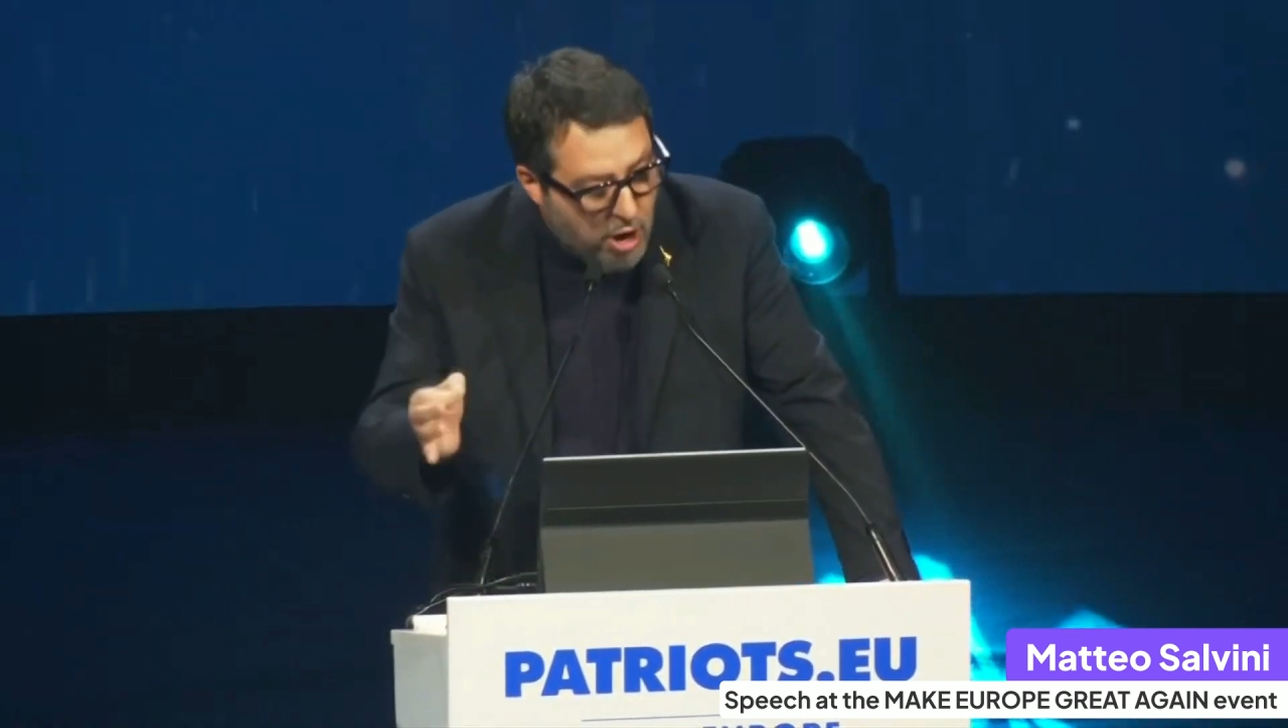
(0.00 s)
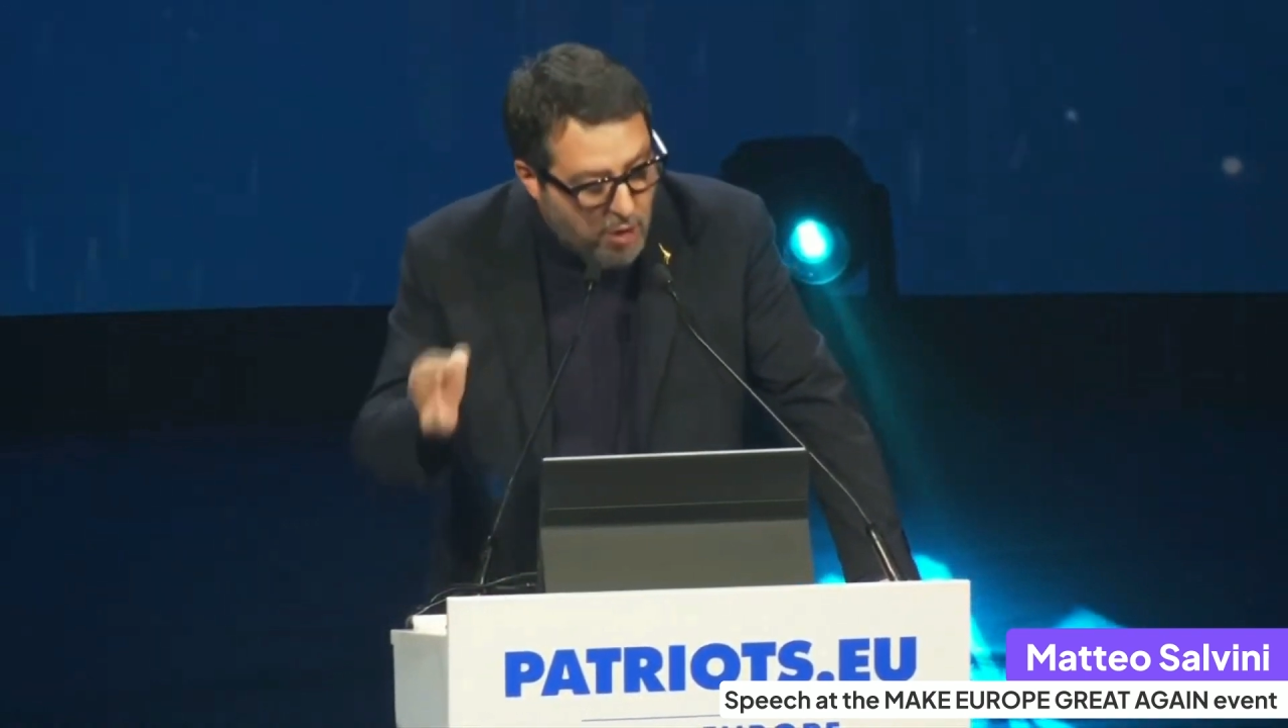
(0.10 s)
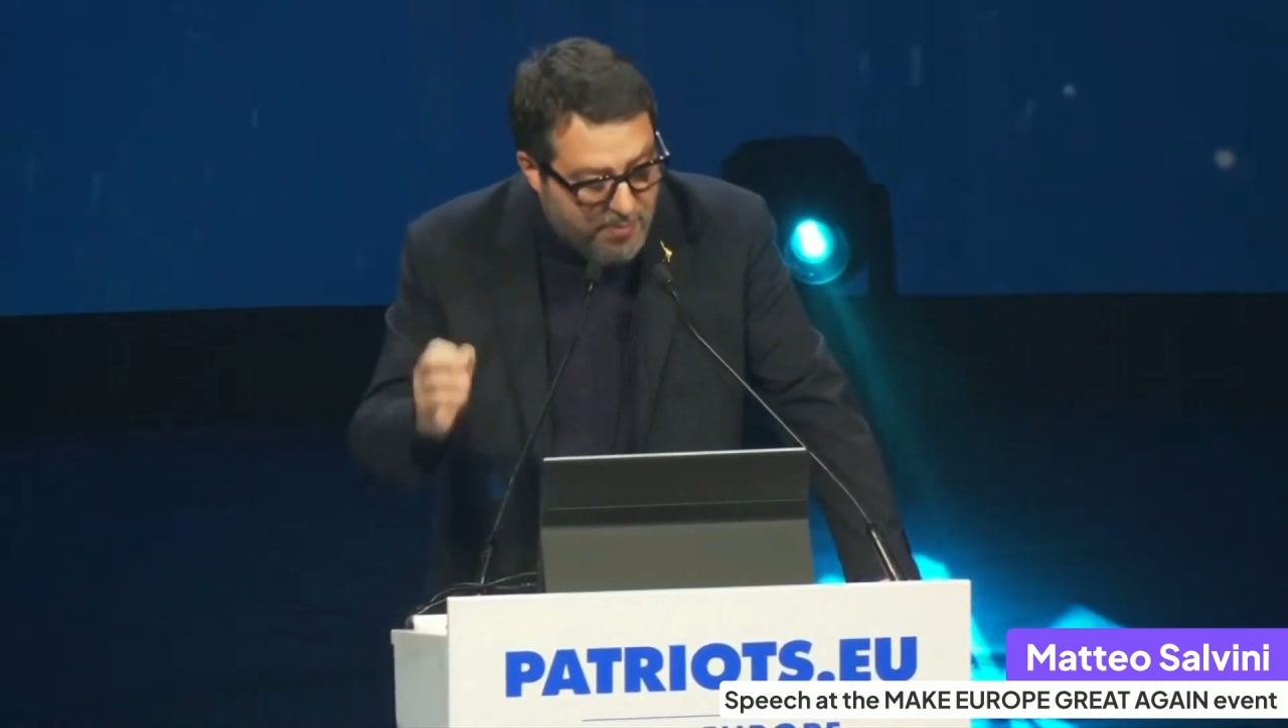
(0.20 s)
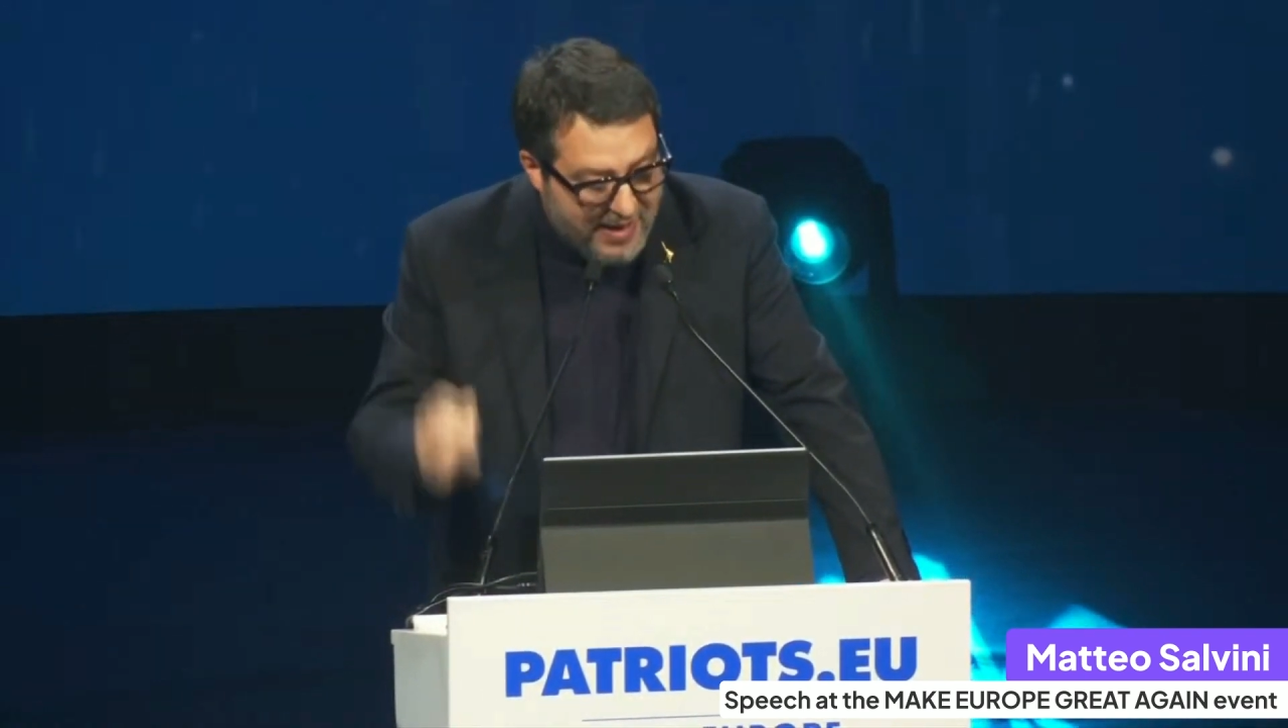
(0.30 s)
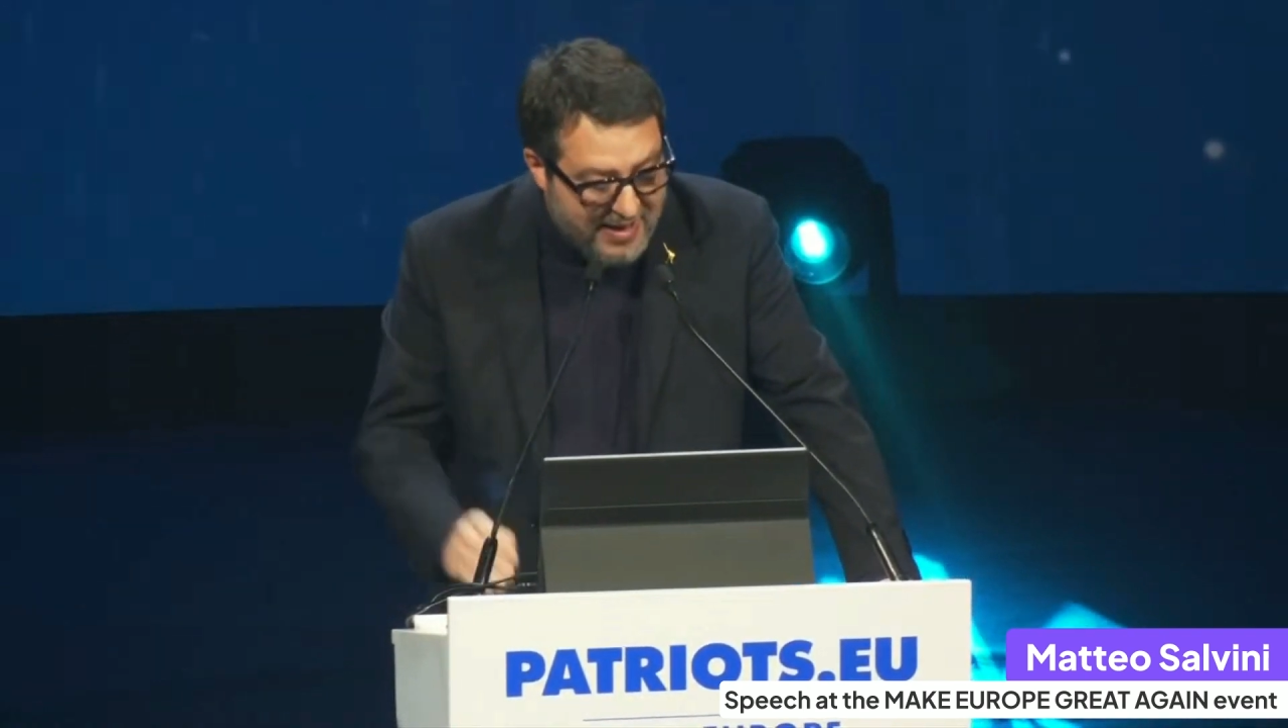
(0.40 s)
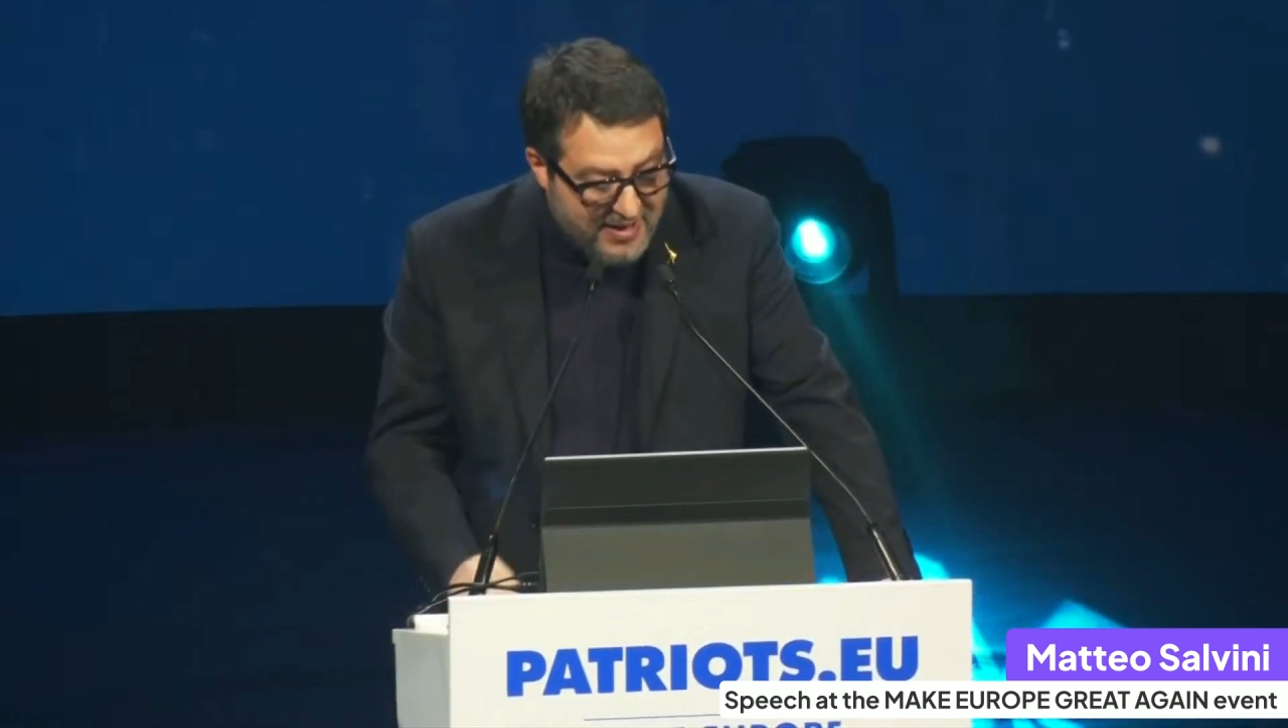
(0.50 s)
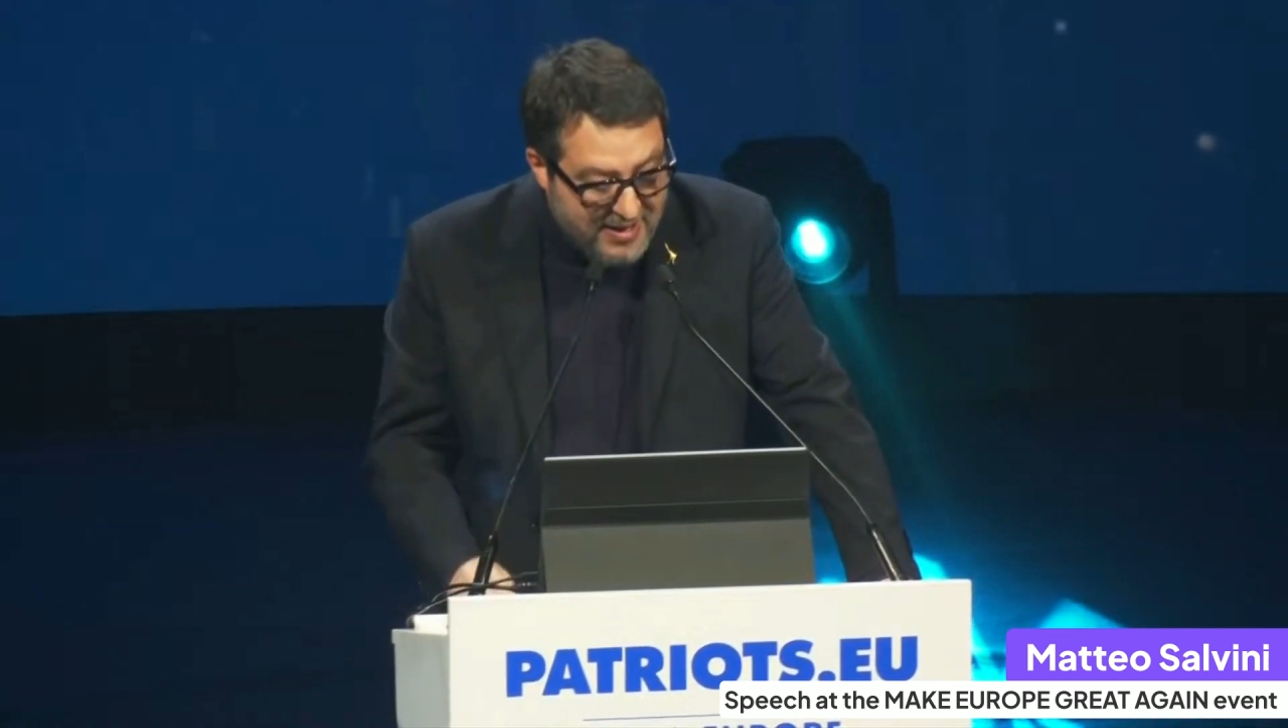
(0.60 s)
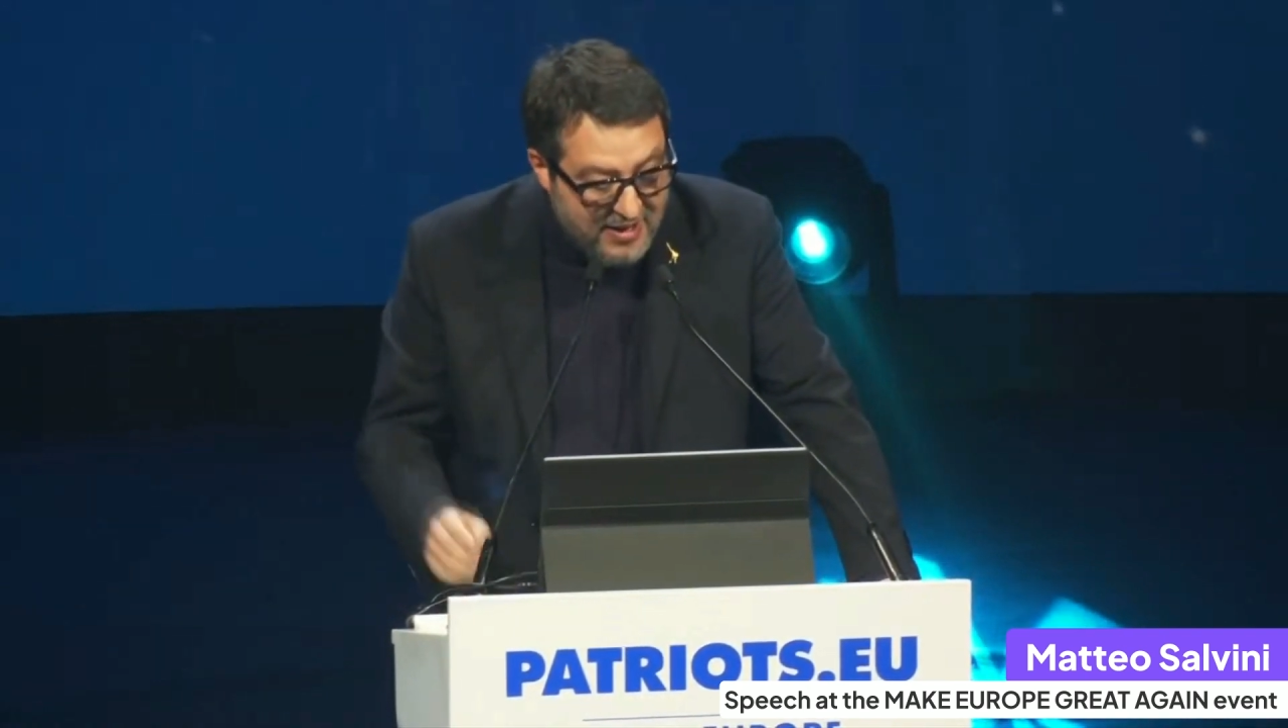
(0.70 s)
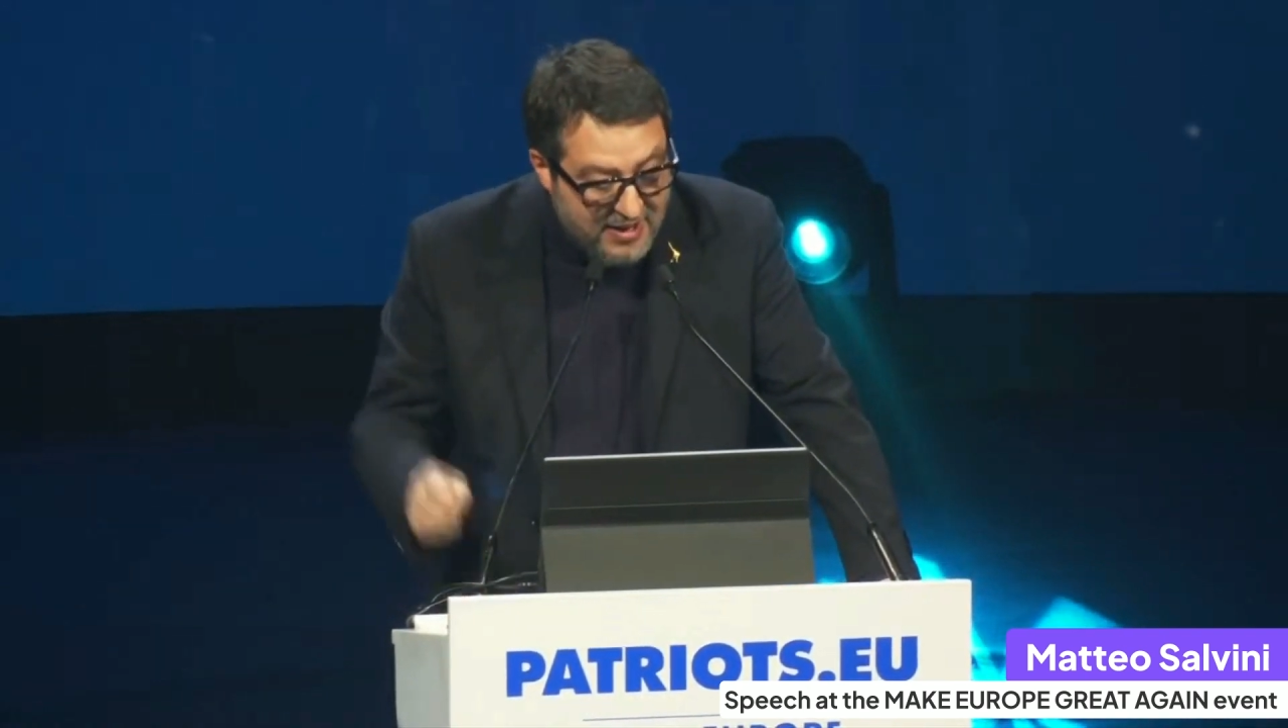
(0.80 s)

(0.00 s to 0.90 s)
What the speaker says: we have heard